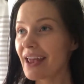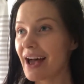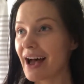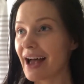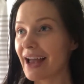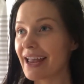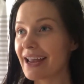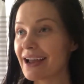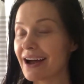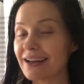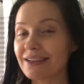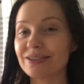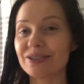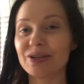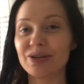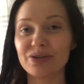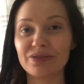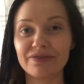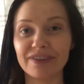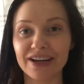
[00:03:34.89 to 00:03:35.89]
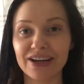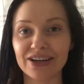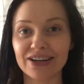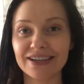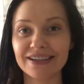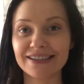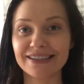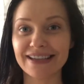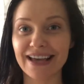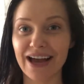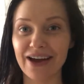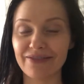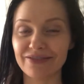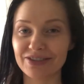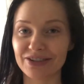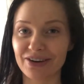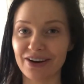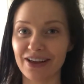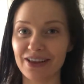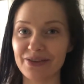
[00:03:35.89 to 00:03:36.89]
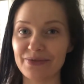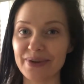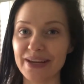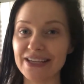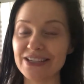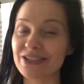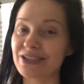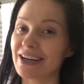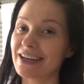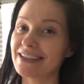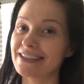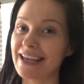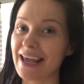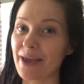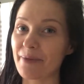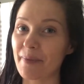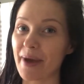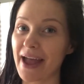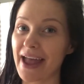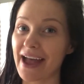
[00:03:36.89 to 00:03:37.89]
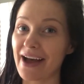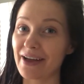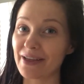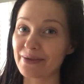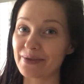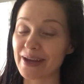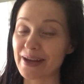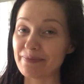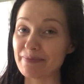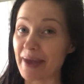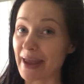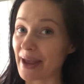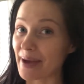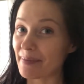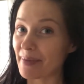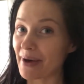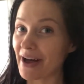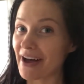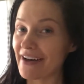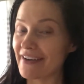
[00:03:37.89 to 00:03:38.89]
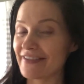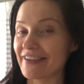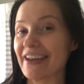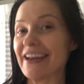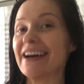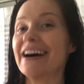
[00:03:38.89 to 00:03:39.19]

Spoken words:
I got too vigorous after Halloween trying to take my Halloween makeup off.